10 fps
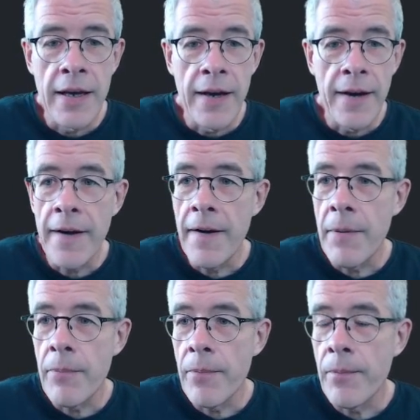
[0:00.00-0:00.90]

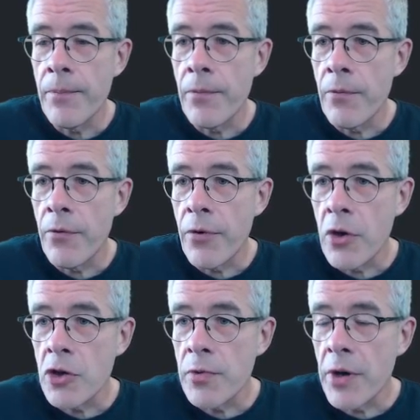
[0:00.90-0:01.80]

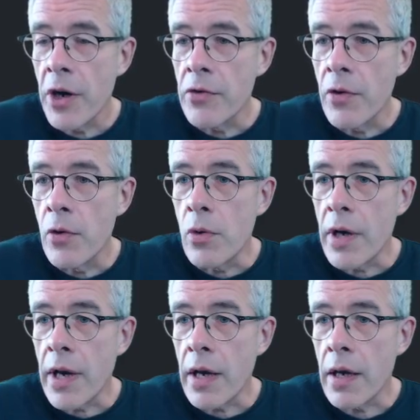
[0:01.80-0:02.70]
First, we're going to
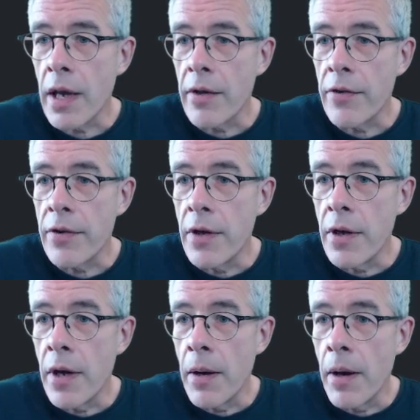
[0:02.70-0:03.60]
look at
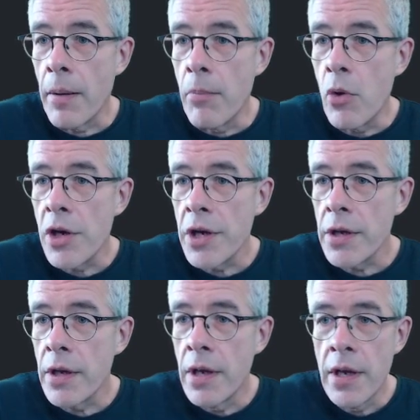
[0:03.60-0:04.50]
the Boolean.